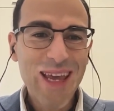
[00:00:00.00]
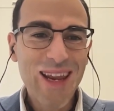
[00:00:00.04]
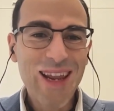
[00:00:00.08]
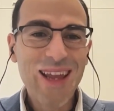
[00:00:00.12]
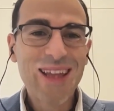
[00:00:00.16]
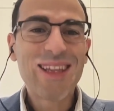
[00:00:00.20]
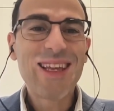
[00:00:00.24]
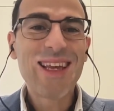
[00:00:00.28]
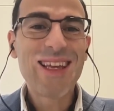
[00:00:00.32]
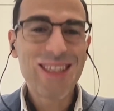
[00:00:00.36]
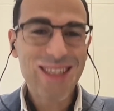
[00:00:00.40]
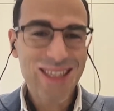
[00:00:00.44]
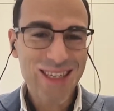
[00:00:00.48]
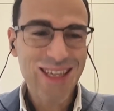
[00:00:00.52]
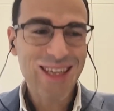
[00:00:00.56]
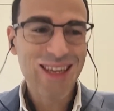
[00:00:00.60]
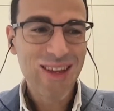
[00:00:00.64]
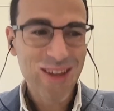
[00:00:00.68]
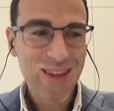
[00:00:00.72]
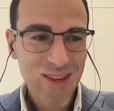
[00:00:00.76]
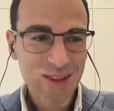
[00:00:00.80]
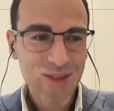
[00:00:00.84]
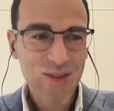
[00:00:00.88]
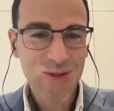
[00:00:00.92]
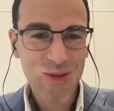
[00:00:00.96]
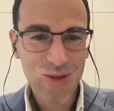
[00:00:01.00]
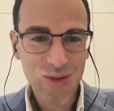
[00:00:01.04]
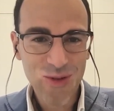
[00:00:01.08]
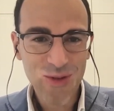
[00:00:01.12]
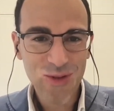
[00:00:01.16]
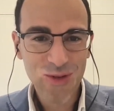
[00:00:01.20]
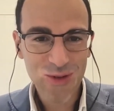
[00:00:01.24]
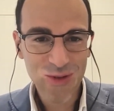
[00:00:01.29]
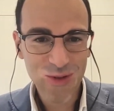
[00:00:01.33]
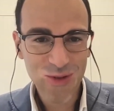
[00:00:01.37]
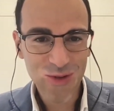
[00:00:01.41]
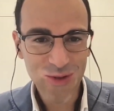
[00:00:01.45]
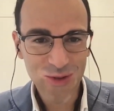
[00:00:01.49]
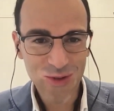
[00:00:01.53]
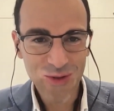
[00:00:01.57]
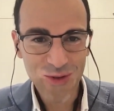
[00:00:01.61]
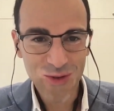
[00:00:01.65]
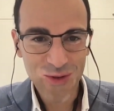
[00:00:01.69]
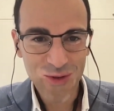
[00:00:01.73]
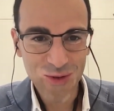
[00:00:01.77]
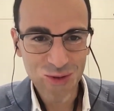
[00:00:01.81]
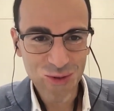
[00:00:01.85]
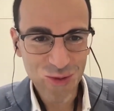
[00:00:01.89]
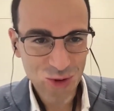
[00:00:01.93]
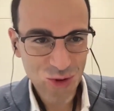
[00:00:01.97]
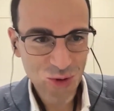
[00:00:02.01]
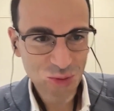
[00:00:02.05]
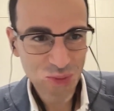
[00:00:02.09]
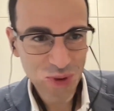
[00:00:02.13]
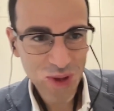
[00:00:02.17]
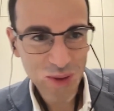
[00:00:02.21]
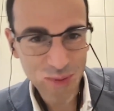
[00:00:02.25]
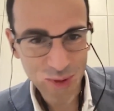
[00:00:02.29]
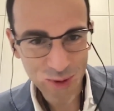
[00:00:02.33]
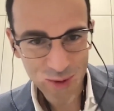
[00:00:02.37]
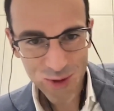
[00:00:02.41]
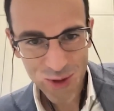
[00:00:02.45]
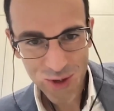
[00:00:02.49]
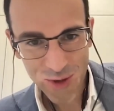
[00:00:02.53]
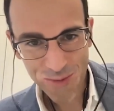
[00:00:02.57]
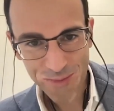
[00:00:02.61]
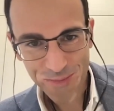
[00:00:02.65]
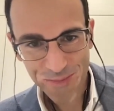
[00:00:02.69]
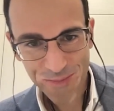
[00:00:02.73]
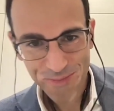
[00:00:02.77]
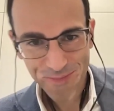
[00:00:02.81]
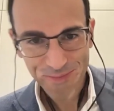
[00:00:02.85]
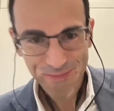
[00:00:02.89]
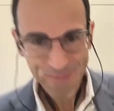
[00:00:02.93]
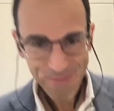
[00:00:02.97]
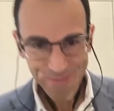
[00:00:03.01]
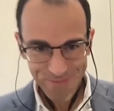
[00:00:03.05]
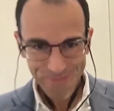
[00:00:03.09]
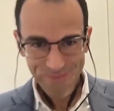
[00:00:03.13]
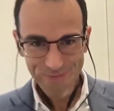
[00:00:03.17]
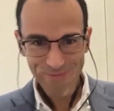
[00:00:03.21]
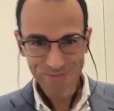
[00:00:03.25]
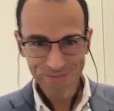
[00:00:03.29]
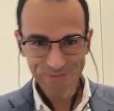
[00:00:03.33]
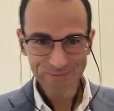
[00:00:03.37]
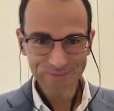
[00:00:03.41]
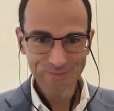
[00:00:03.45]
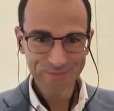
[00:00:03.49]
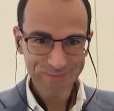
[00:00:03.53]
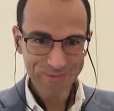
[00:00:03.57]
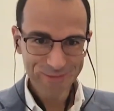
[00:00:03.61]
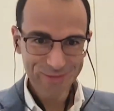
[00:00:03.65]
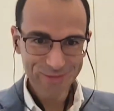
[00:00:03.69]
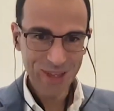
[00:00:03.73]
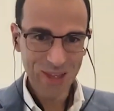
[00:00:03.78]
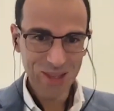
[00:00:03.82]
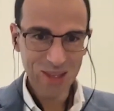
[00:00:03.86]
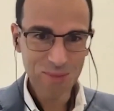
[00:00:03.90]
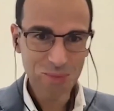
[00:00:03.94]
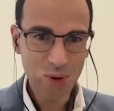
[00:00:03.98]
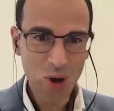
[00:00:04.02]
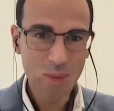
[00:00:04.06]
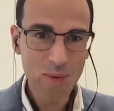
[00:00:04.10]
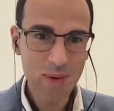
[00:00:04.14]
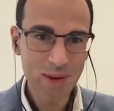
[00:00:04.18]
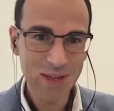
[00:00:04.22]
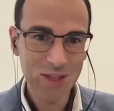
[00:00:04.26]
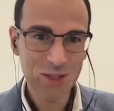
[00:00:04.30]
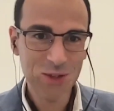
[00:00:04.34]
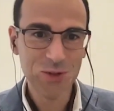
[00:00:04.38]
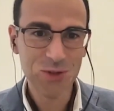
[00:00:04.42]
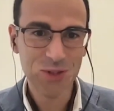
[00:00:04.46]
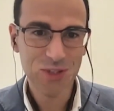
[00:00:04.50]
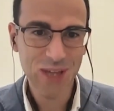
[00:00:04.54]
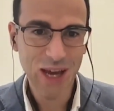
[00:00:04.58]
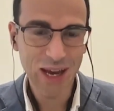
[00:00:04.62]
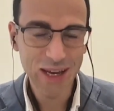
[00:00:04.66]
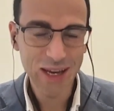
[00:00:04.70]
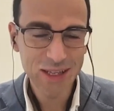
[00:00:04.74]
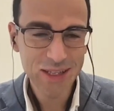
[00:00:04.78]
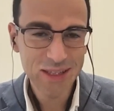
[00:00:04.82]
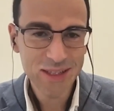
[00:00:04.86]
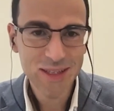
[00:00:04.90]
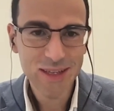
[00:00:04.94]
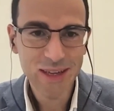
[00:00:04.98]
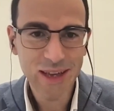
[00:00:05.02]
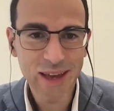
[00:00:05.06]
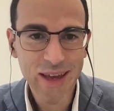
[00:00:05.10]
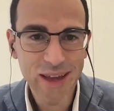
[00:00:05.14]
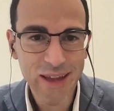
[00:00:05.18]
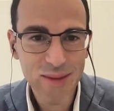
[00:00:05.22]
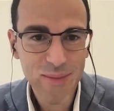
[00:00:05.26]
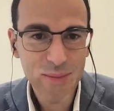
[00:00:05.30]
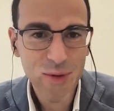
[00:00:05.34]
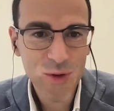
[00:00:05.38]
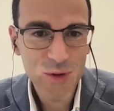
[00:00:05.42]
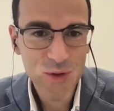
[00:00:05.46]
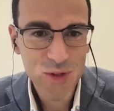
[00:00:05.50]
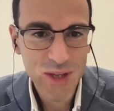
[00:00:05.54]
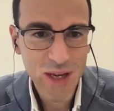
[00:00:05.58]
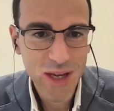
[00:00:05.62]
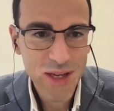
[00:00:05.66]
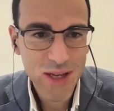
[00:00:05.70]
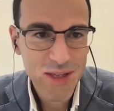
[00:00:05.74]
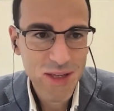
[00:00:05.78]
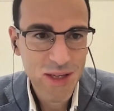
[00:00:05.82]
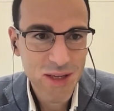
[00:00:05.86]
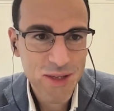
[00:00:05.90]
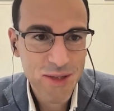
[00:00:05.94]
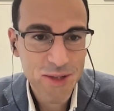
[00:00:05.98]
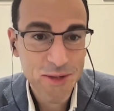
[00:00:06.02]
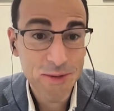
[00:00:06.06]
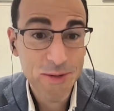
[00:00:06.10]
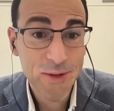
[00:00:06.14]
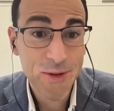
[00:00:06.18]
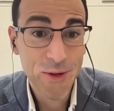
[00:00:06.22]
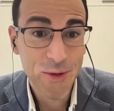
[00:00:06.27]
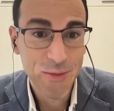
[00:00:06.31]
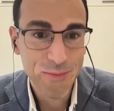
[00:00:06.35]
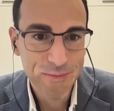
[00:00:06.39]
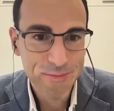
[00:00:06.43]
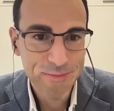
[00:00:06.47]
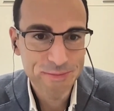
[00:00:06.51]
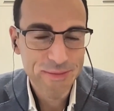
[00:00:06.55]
making it easy to people. So the problem has two sides, and BonusX is